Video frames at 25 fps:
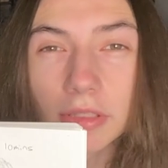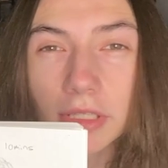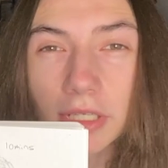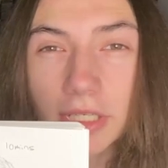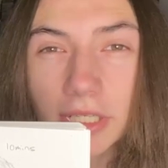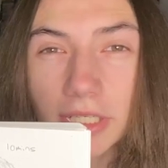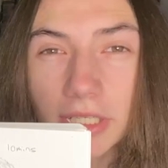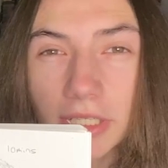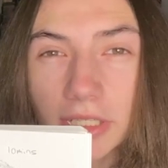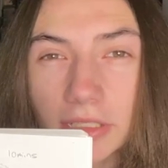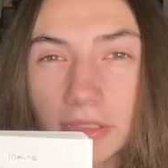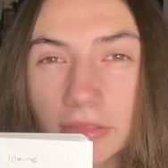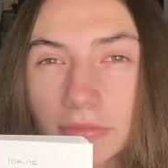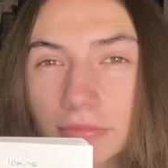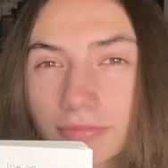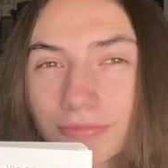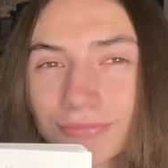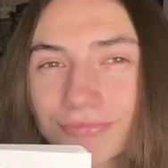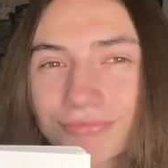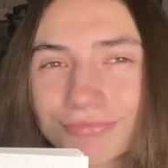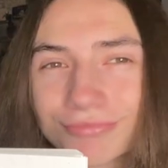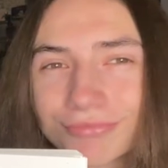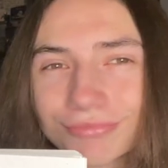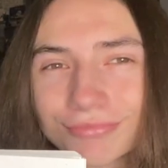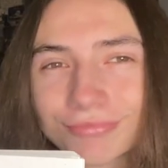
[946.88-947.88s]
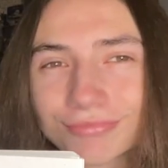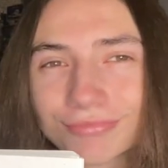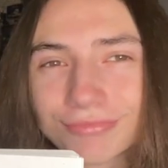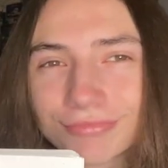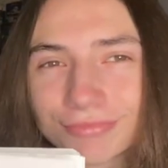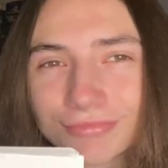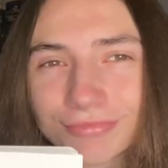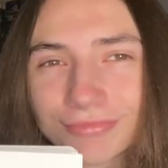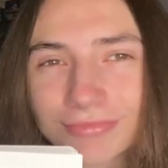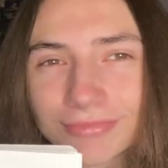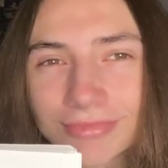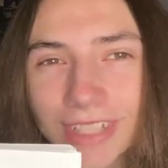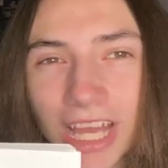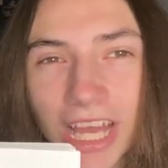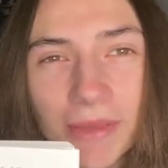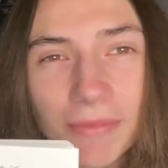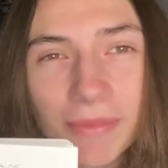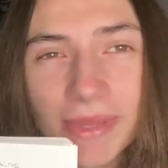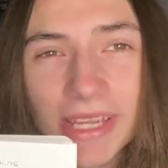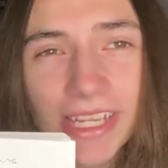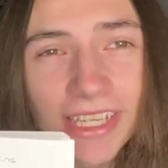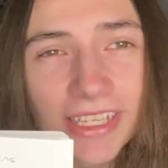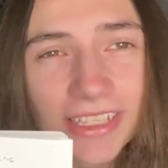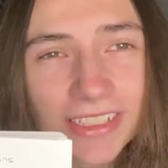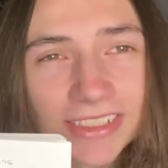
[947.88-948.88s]
like, I
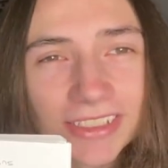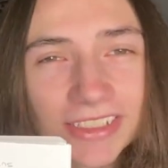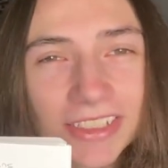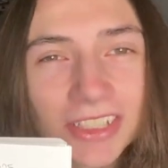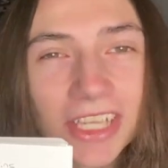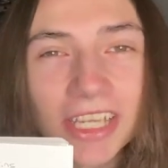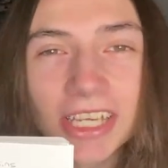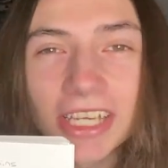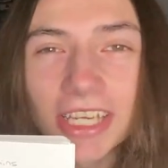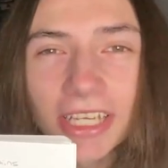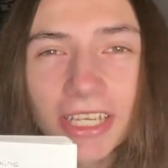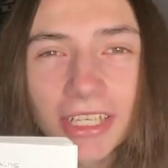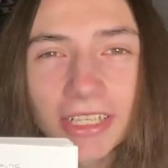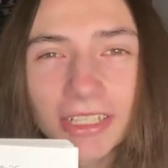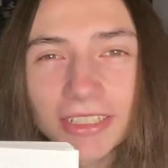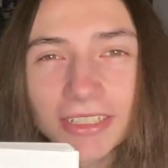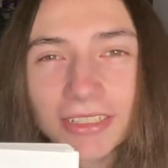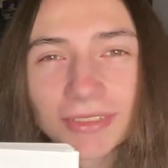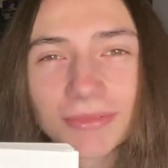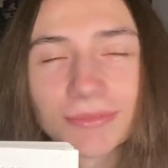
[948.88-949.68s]
mean, like...